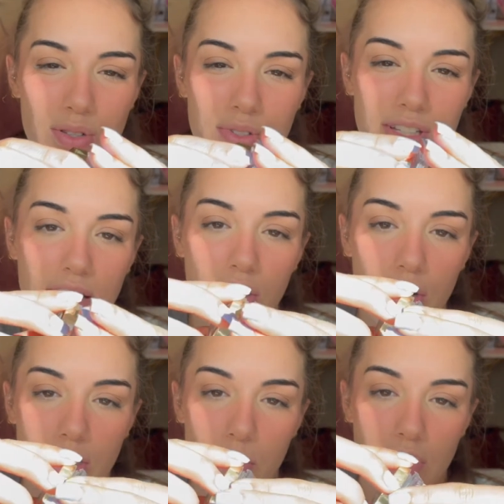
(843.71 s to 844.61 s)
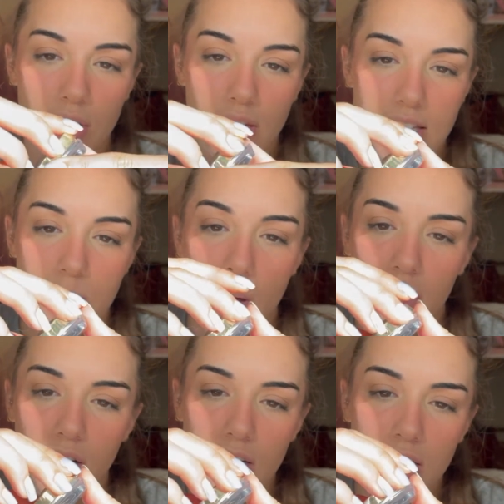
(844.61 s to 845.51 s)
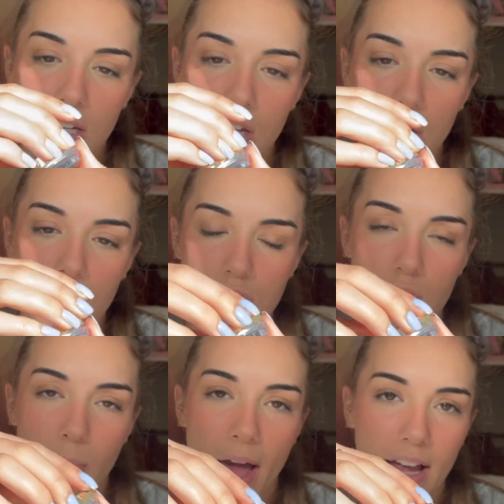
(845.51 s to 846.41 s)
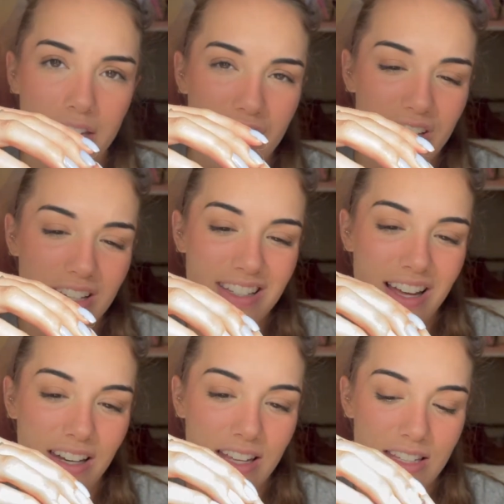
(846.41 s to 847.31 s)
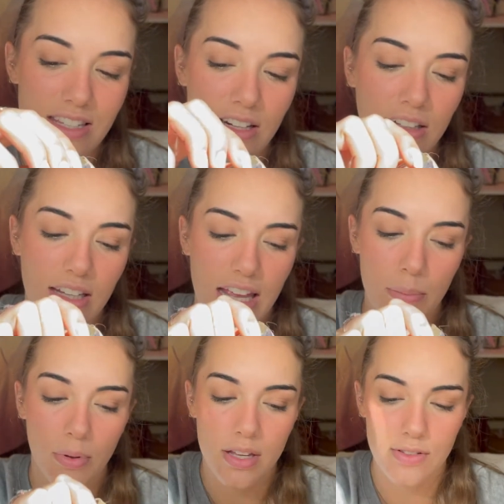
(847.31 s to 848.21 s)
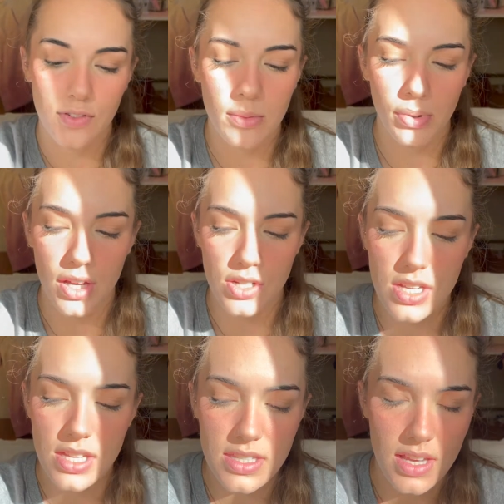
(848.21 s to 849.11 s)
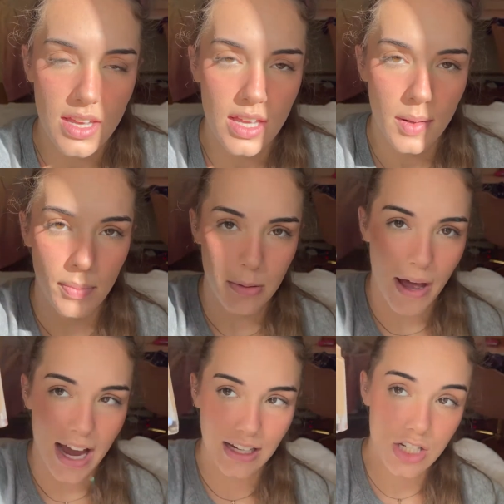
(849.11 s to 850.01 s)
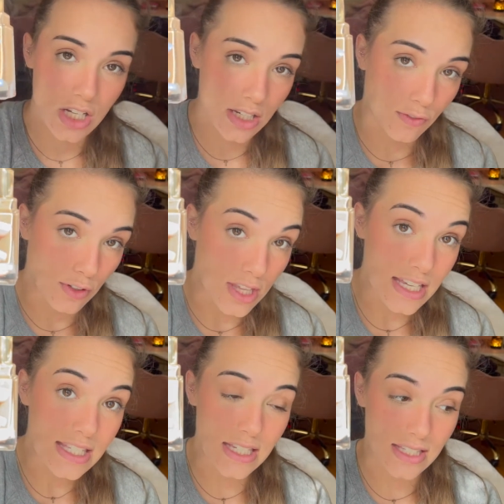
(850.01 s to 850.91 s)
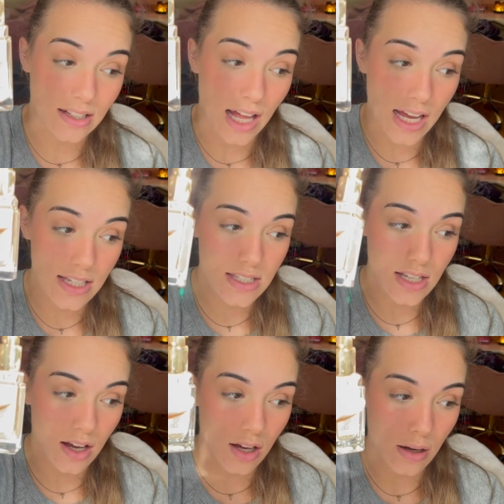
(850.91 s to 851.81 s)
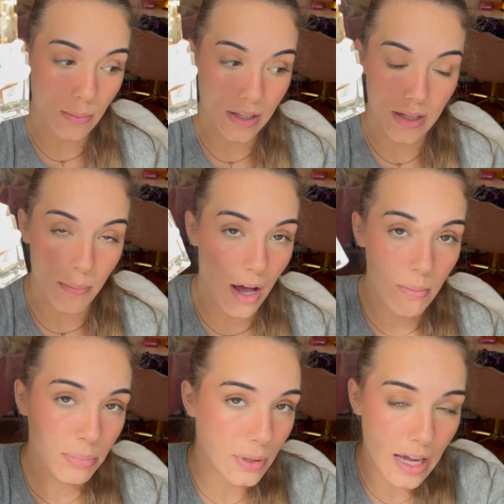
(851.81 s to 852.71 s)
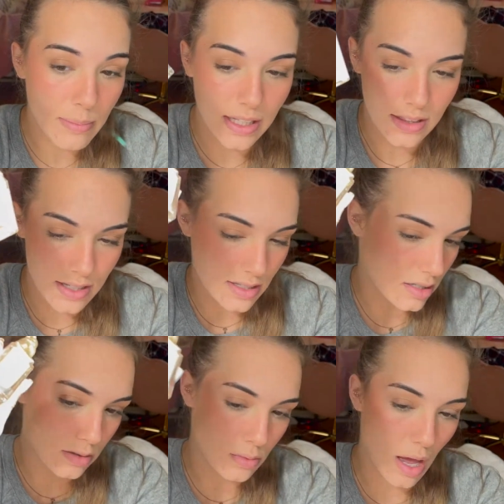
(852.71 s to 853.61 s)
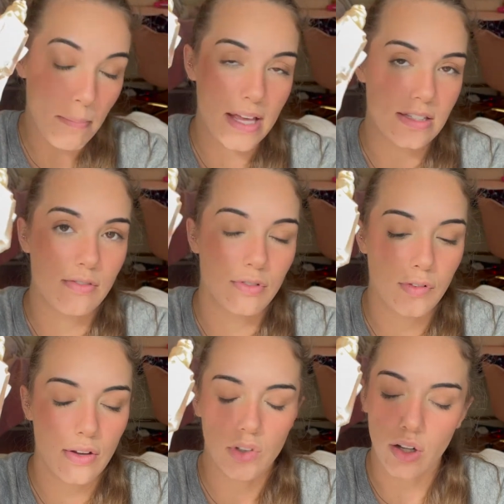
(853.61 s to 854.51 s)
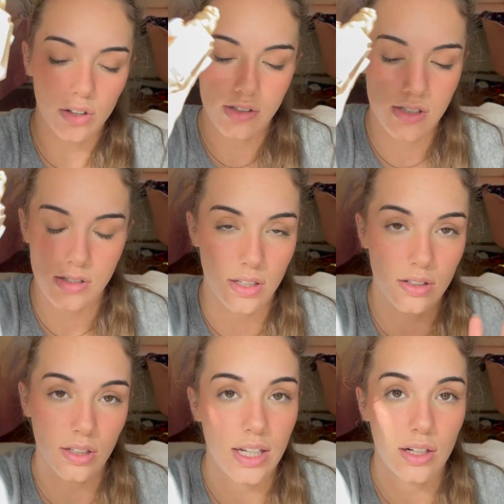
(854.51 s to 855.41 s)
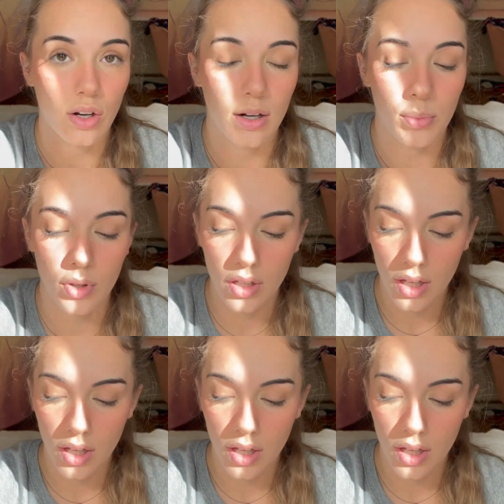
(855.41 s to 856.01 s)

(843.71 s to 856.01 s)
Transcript: it's kind of hard to put the lids back on. So packaging is not necessarily an A+ for the blushes, but the packaging for this is glass. In the pump, I mean, this is amazing for $5, literally incredible.